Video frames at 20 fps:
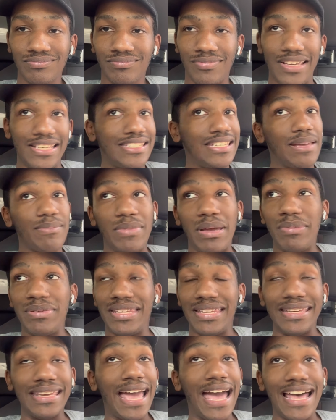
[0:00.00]
except maybe
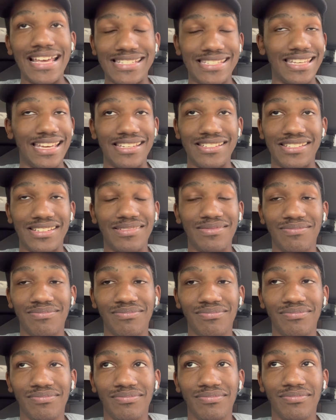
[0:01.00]
the gas station.
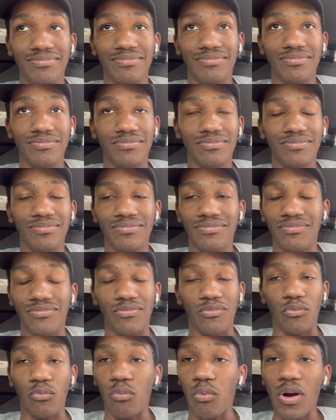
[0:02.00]

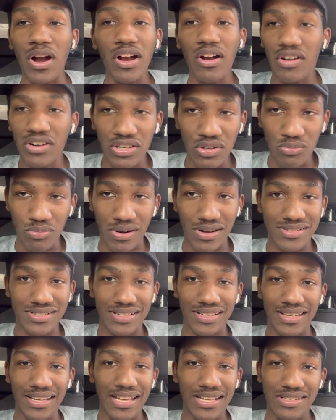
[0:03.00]
Where are you rushing
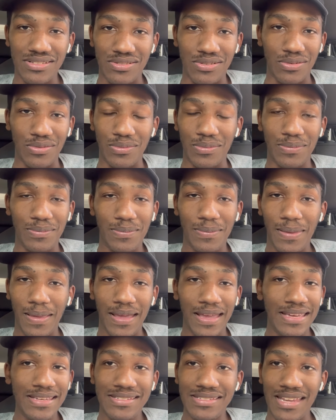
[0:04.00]
to get to?
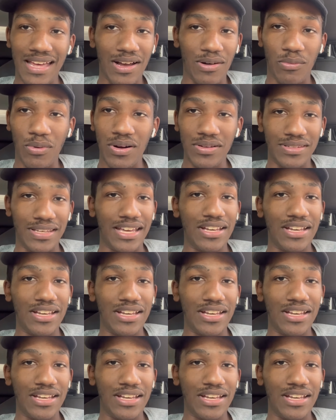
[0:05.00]
It's not worth it.